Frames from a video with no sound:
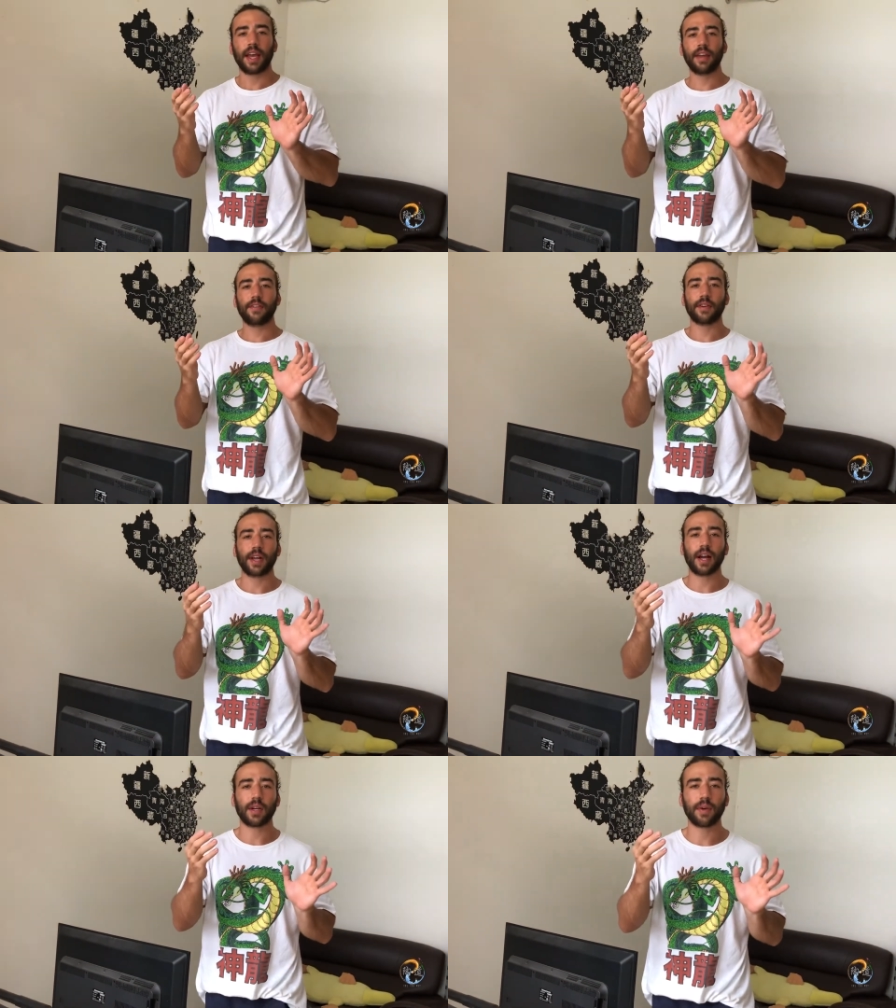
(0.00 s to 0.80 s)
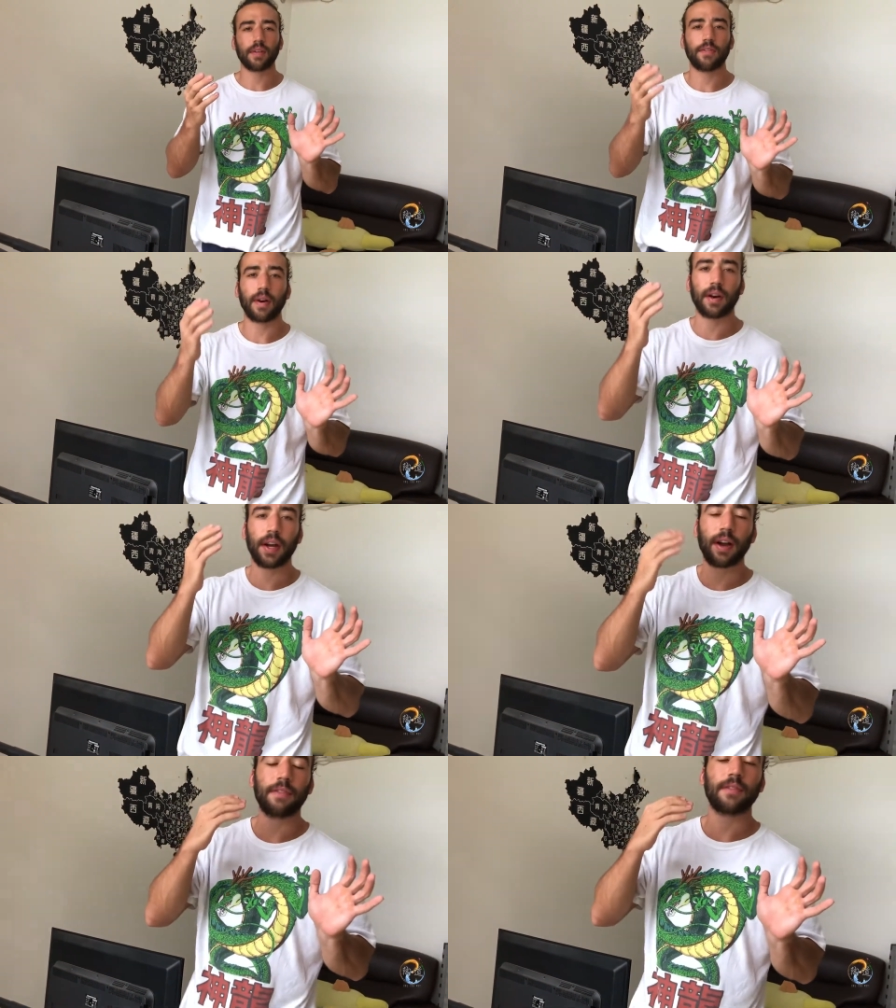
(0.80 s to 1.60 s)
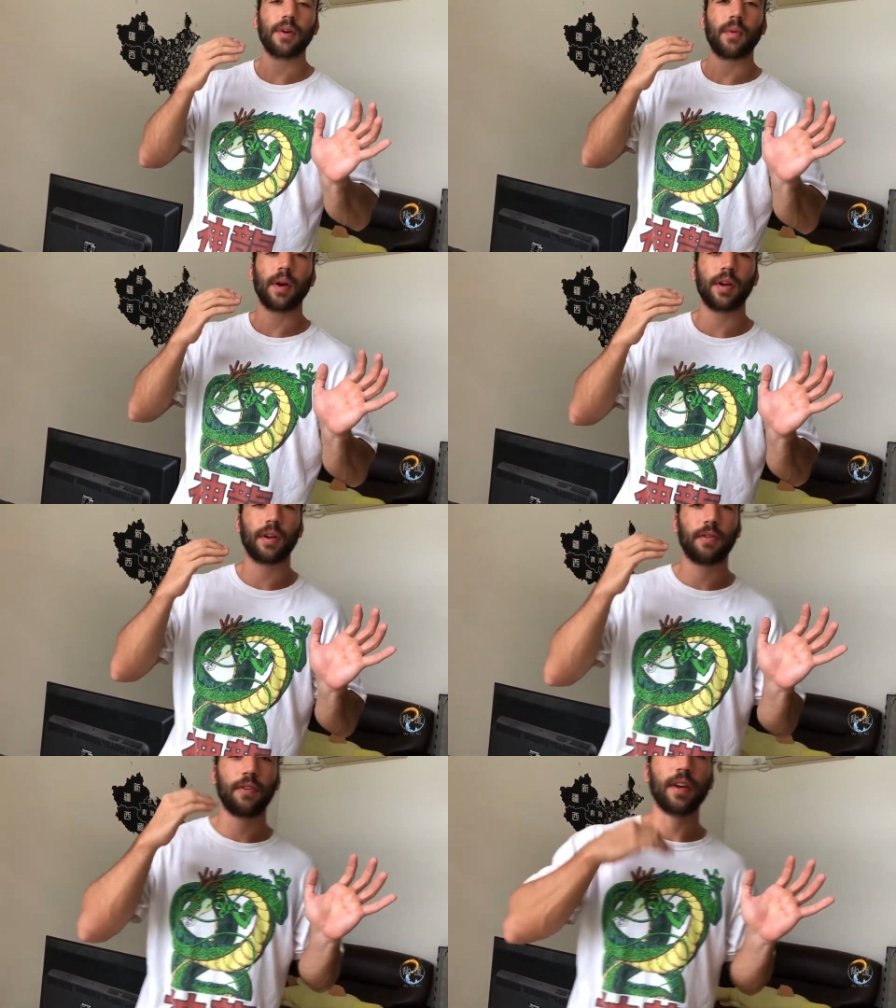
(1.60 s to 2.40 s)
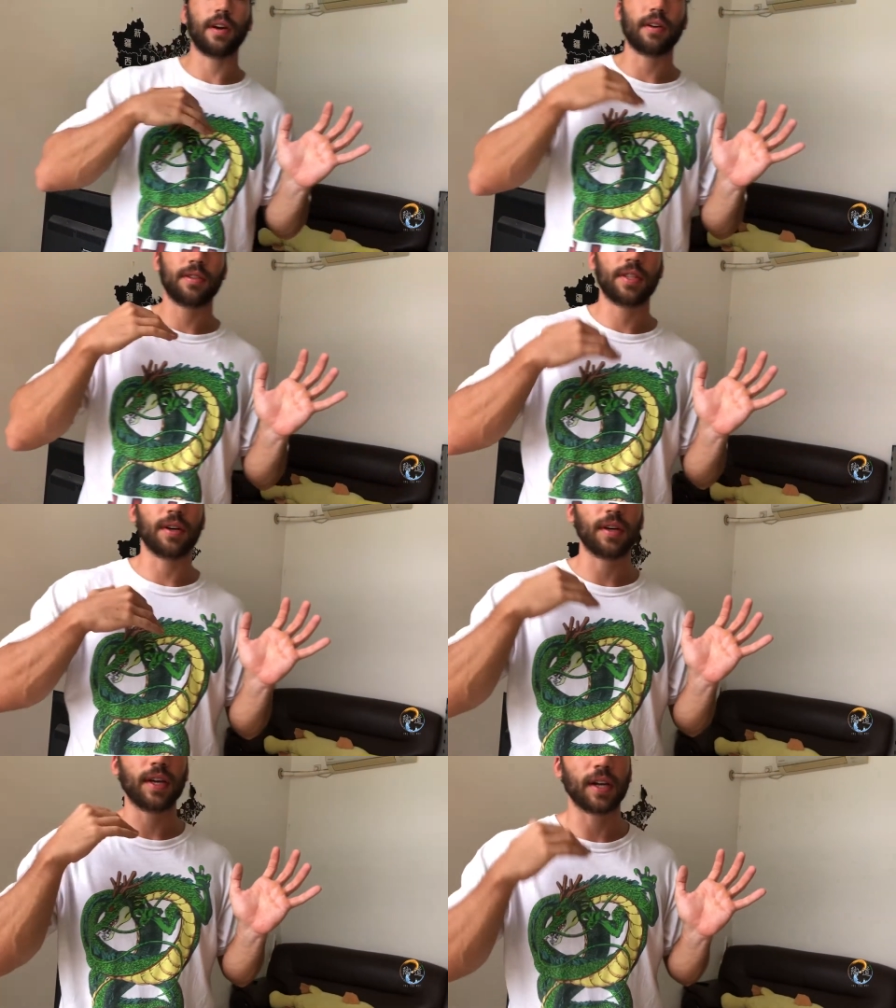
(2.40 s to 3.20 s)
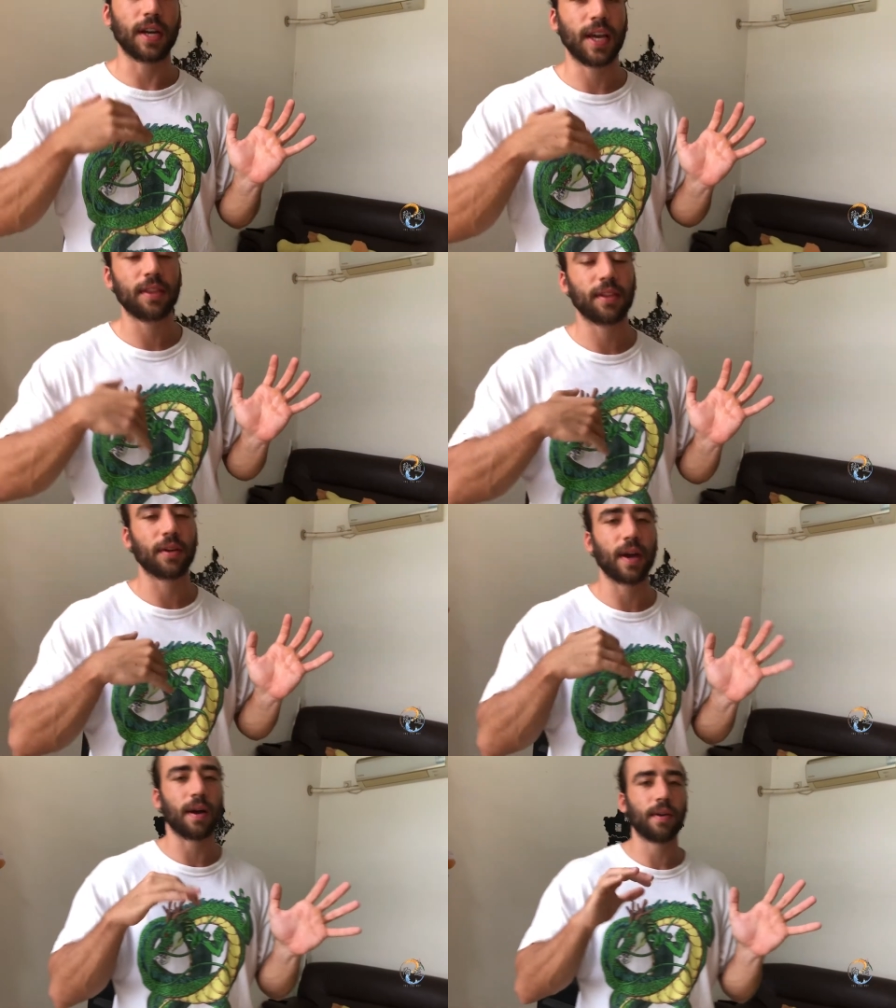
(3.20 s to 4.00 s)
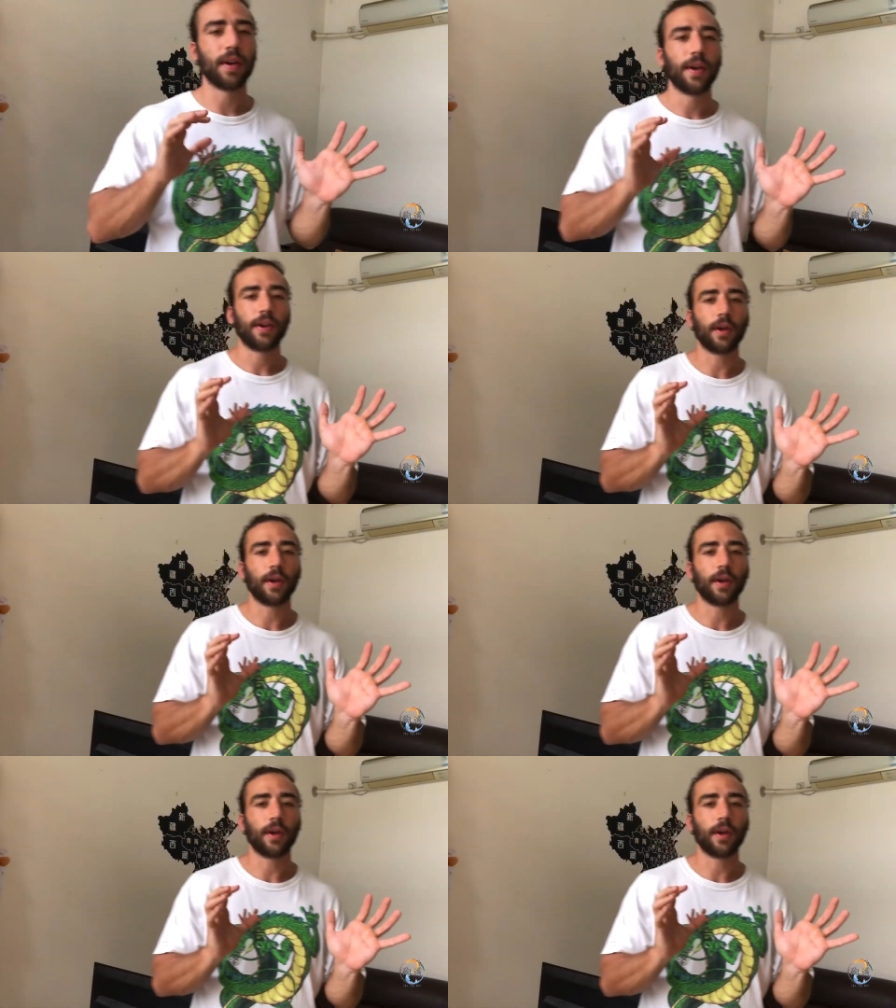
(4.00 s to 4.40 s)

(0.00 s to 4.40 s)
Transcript: And if you're not going far enough where your feet are still gonna hit the ground,